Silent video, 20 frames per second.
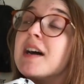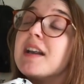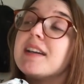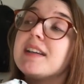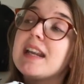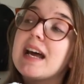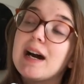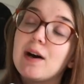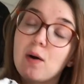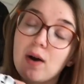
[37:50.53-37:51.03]

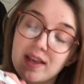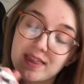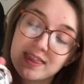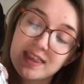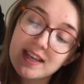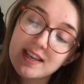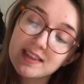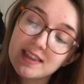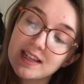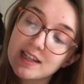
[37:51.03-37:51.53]
now, I
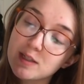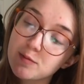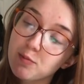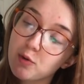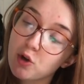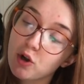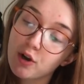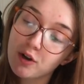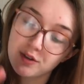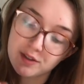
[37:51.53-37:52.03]
think that is
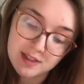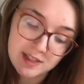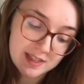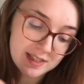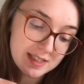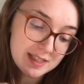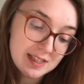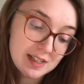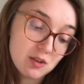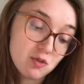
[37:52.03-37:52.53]
because
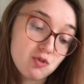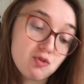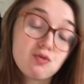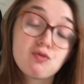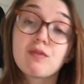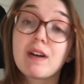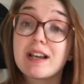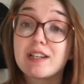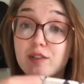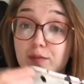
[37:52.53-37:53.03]
this is
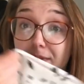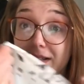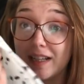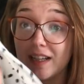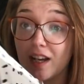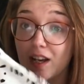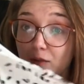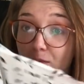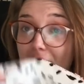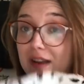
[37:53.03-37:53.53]
incredibly
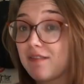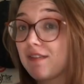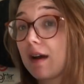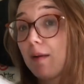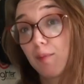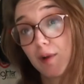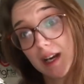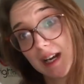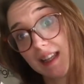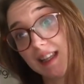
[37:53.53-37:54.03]
lightweight
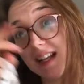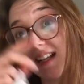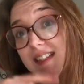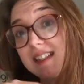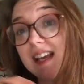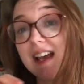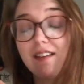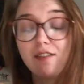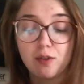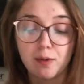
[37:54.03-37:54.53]
fabric and
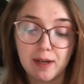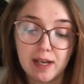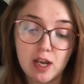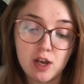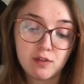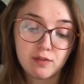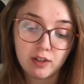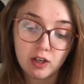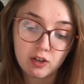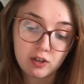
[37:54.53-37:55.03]
that's a heavyweight
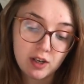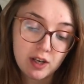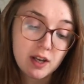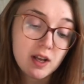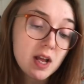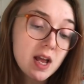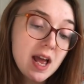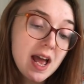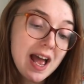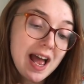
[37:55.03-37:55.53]
overlocker.
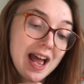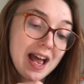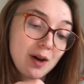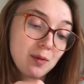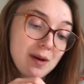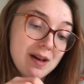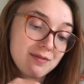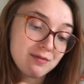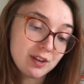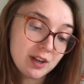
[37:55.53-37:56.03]

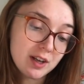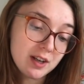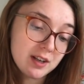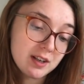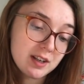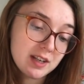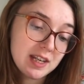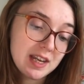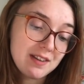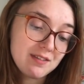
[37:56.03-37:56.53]

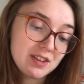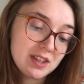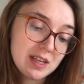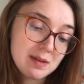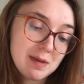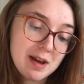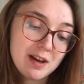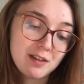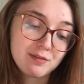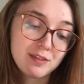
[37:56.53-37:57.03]
However, given the
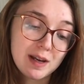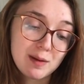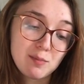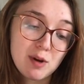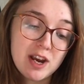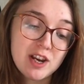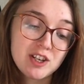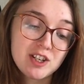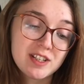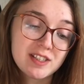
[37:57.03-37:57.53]
amount of
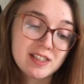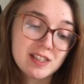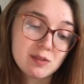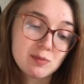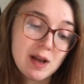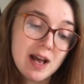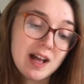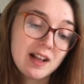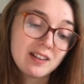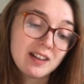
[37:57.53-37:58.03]
vibrations as
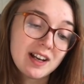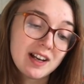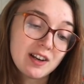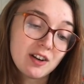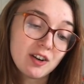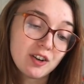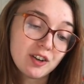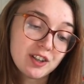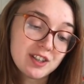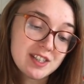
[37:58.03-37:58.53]
well, I
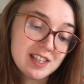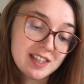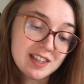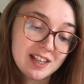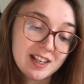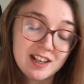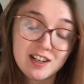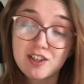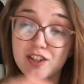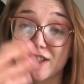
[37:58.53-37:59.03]
honestly
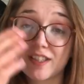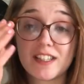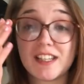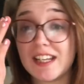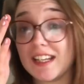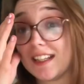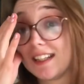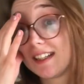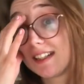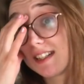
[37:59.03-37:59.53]
think I just
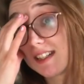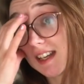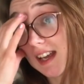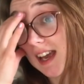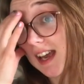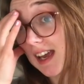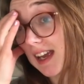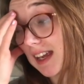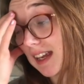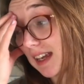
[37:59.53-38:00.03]
need
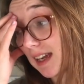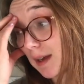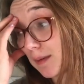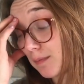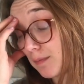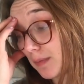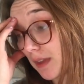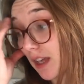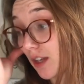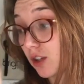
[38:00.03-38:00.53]
a,
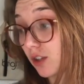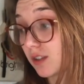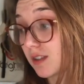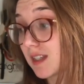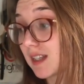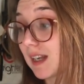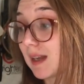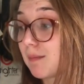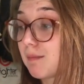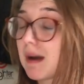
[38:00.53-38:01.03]
um, a
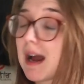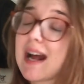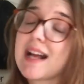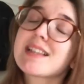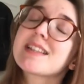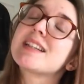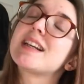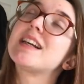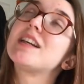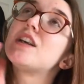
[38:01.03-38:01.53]
non-slip
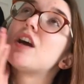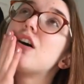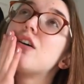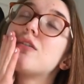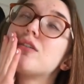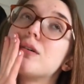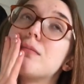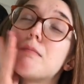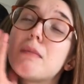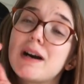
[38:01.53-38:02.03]
mat and I
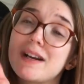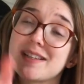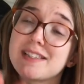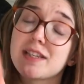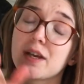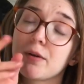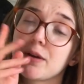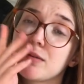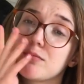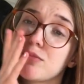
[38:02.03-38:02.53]
know that my
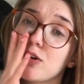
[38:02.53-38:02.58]
sewing